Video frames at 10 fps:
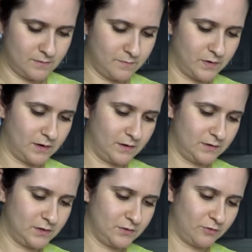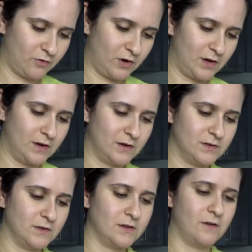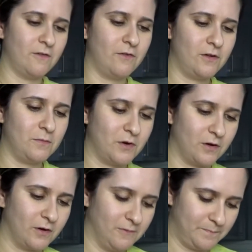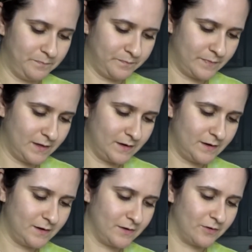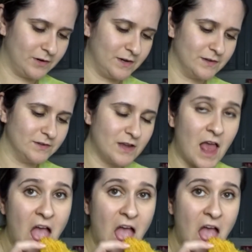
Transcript: But let's just try it because it's gonna fall apart. It already is.